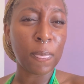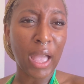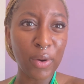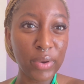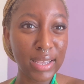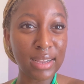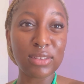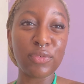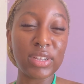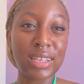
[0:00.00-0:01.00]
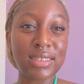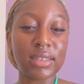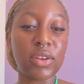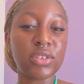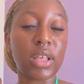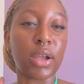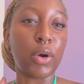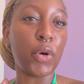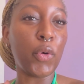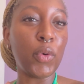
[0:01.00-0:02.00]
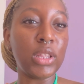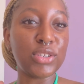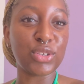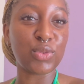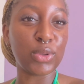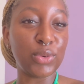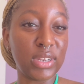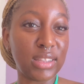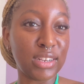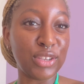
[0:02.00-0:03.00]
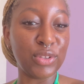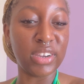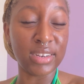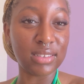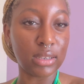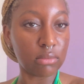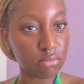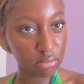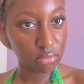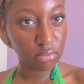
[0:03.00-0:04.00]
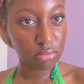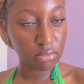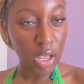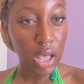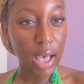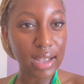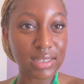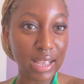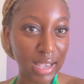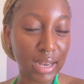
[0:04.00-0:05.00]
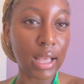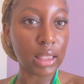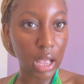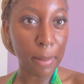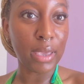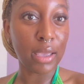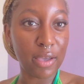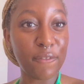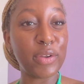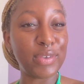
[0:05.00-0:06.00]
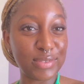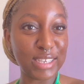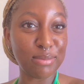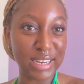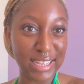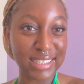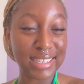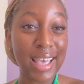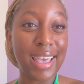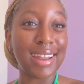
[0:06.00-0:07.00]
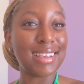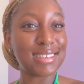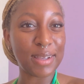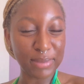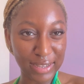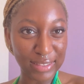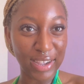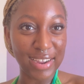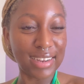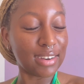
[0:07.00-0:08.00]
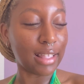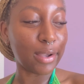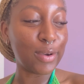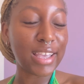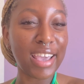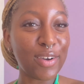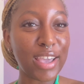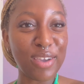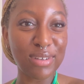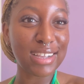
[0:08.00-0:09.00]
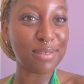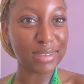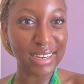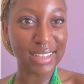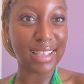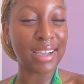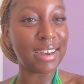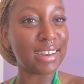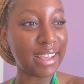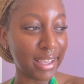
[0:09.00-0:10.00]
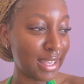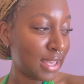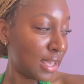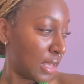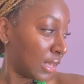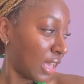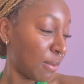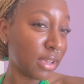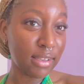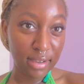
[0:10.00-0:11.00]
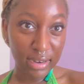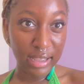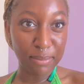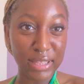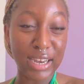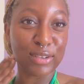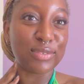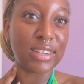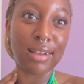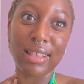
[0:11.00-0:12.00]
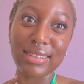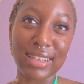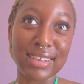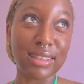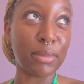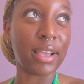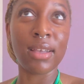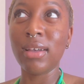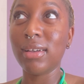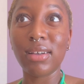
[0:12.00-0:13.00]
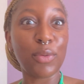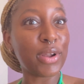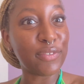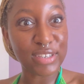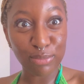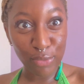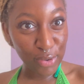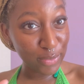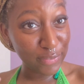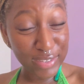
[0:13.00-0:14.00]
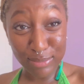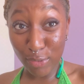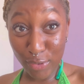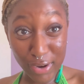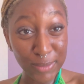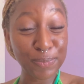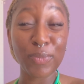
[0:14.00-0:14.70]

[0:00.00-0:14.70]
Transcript: I went and I saw the front desk and they're just like, oh, well, lizards won't do anything to you. They're innocent. I sat in that lobby for 15 minutes and they saw me out there. And then they're like, okay, okay, we'll come get it. They got a net. Came and caught it. But then I was freaking out last night because I'm like, what if it's more? What if it's more?